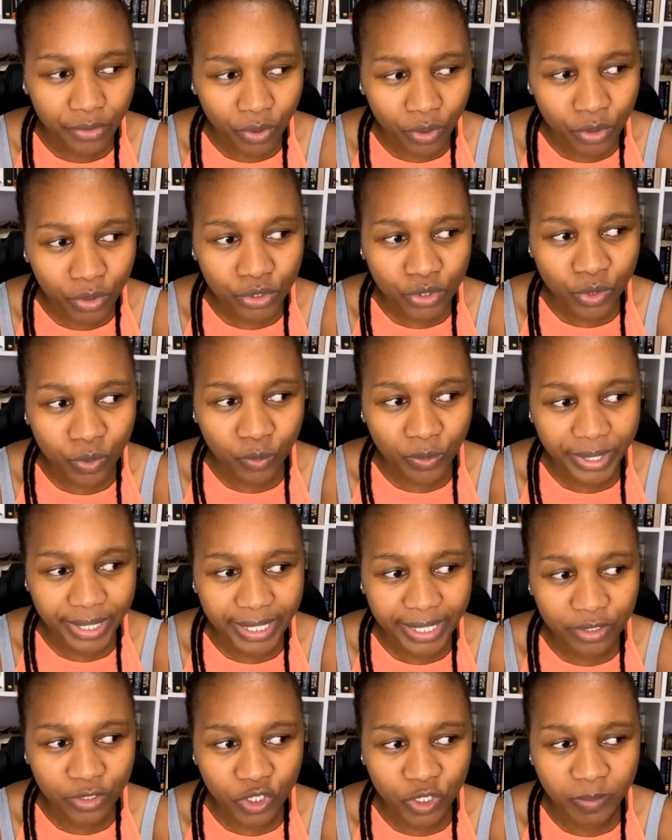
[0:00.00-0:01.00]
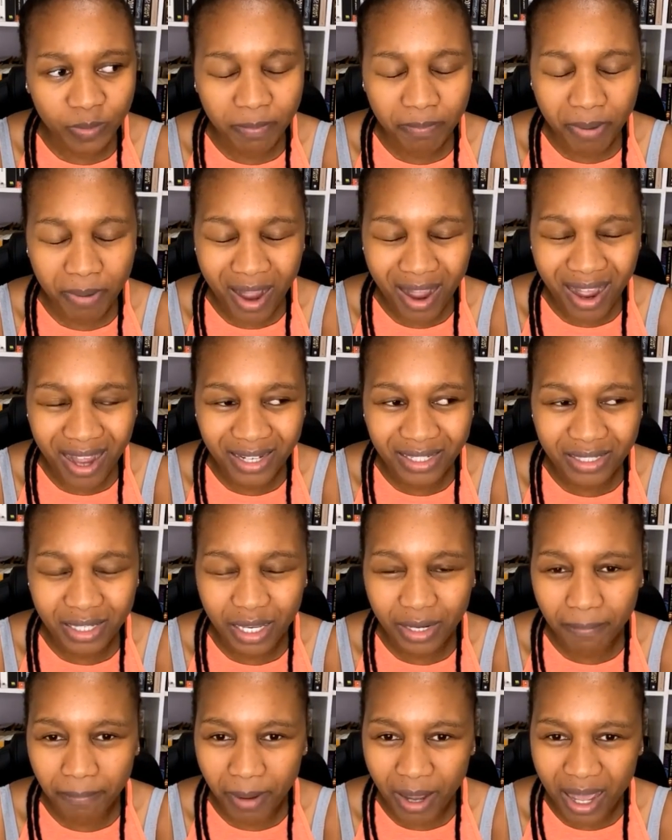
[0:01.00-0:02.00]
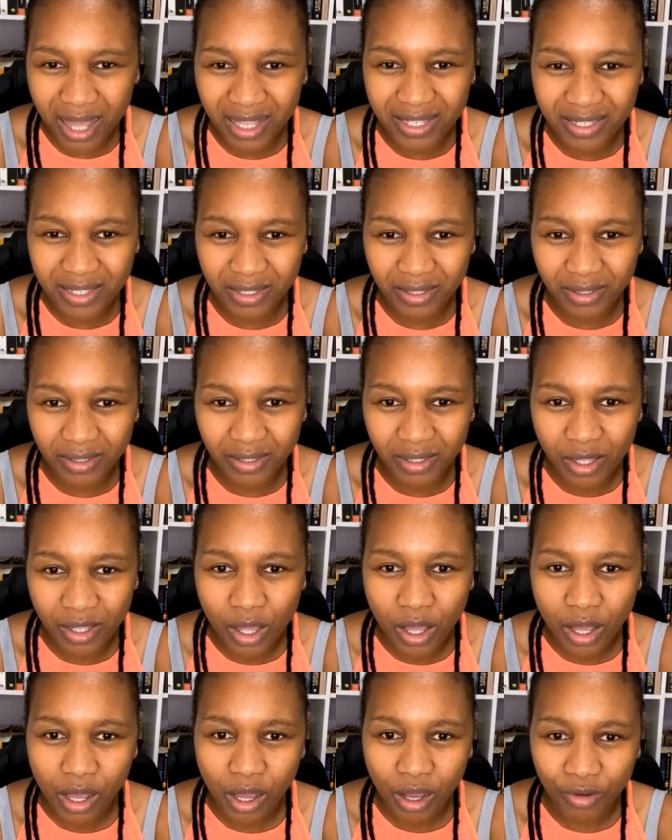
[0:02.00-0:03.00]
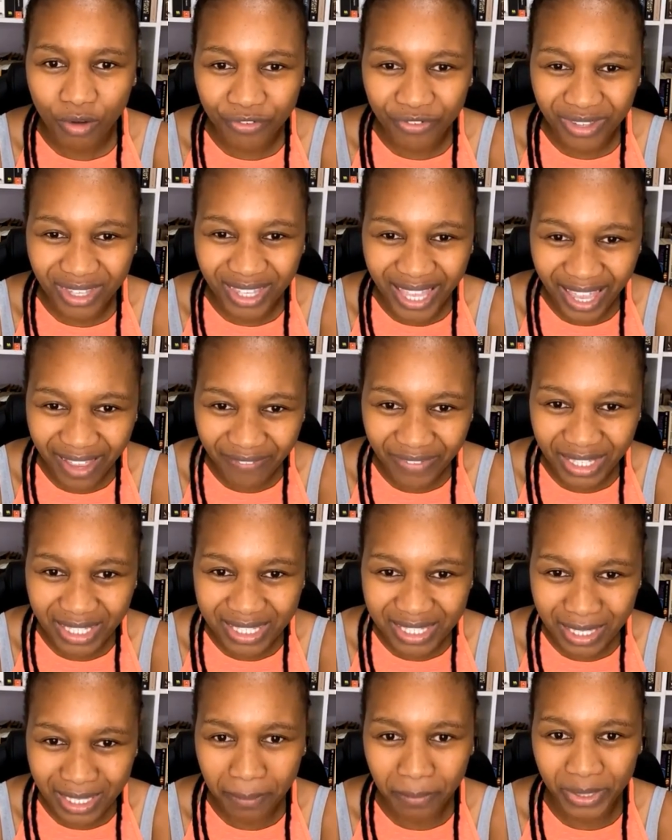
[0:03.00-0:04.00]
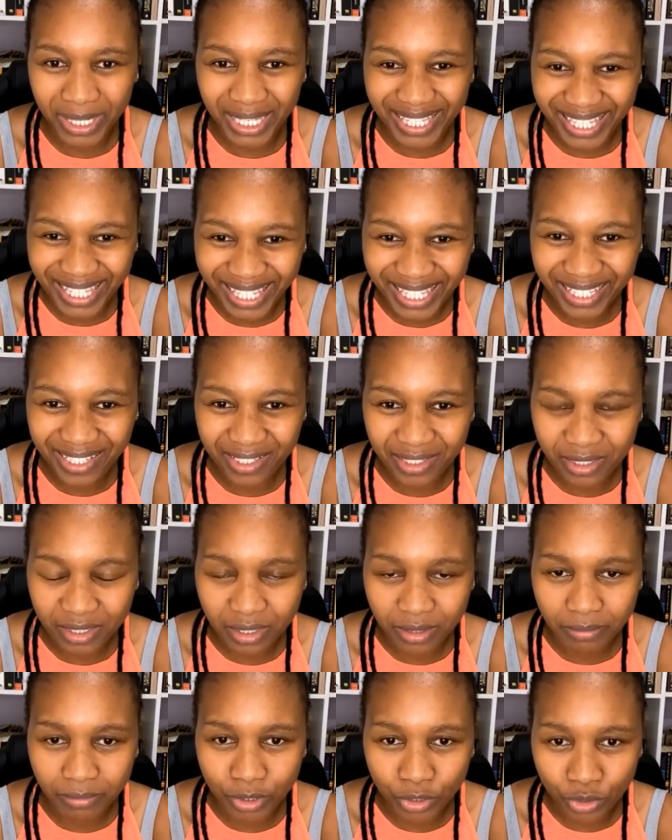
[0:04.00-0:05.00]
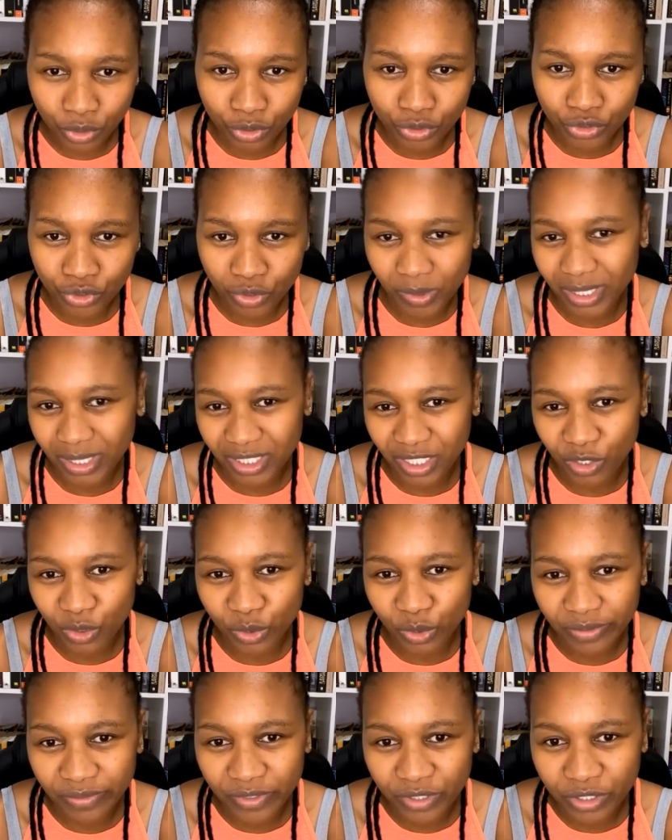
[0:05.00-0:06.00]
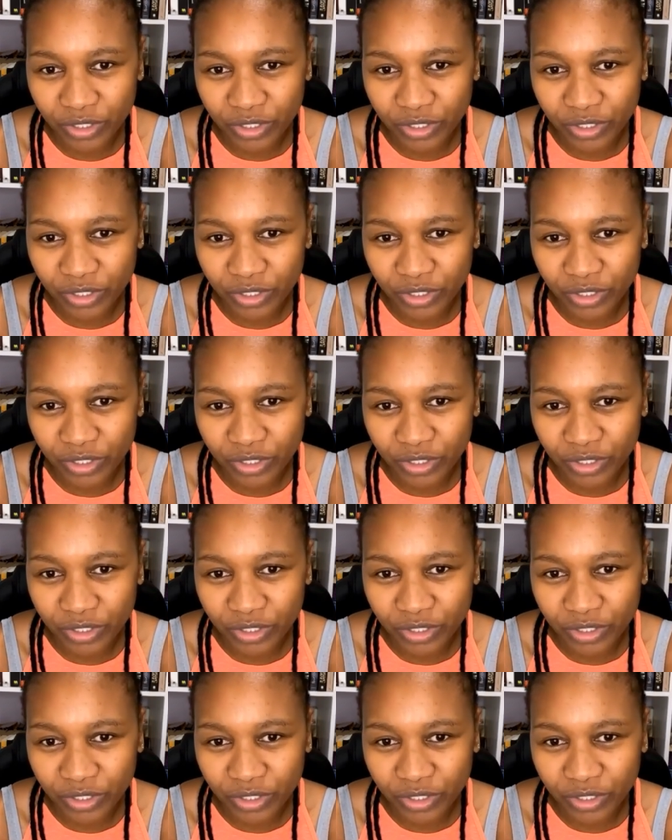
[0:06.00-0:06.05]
willing to be part and parcel of having somebody killed because you want a Louis Vuitton?